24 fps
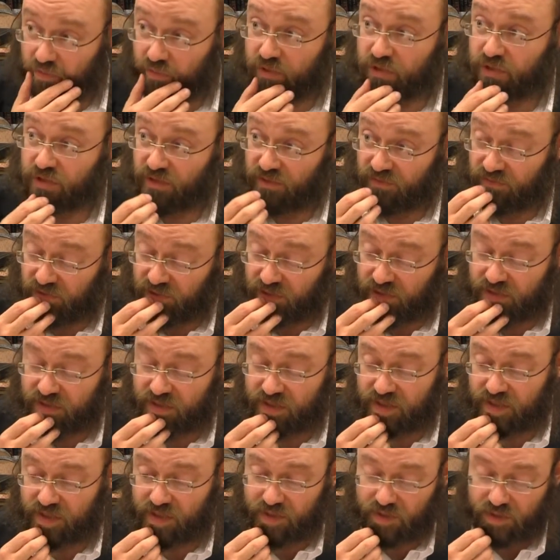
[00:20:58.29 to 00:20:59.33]
which a
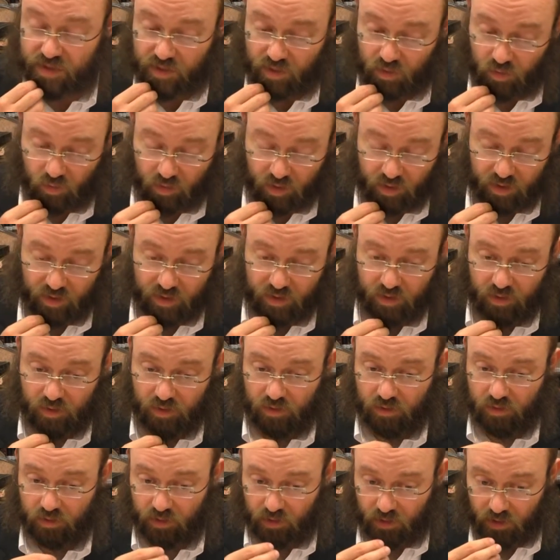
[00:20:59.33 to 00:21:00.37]
Revius is, according
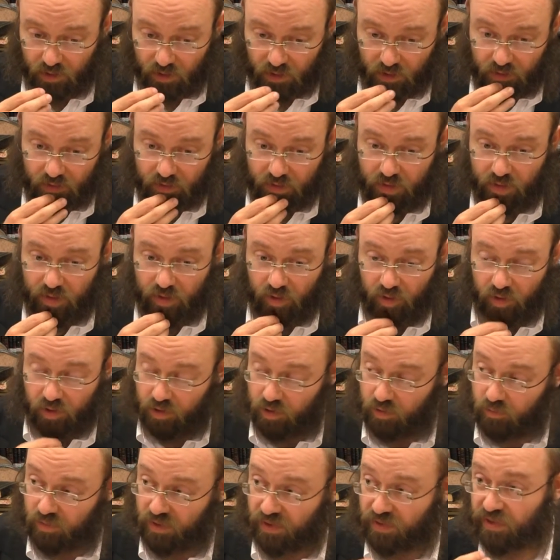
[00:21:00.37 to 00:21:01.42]
to the
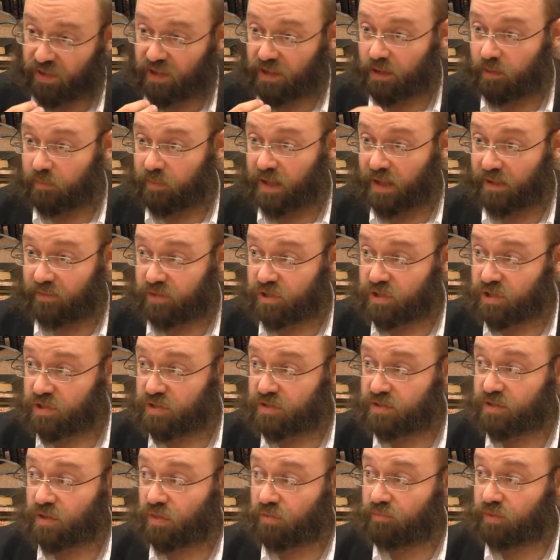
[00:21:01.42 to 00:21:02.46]
Unganum thing in Lubavitch,
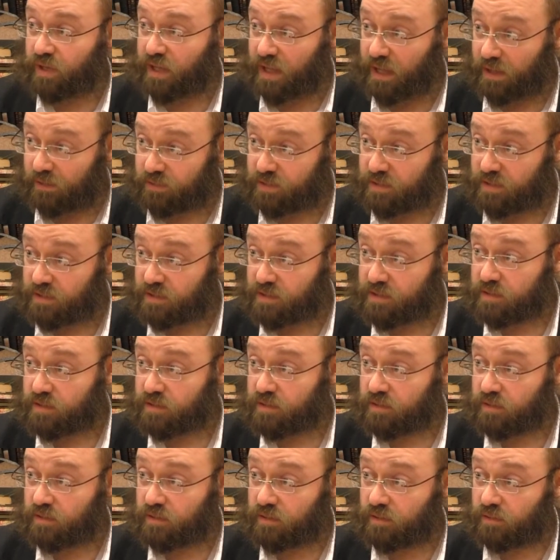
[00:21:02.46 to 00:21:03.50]
is three ounces.
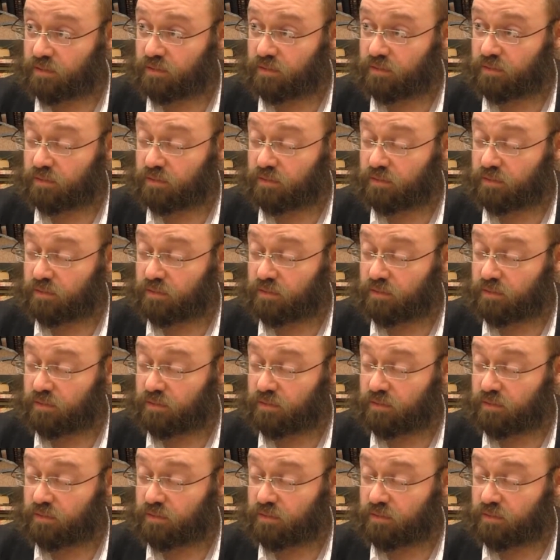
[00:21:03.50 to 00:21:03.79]
Oh,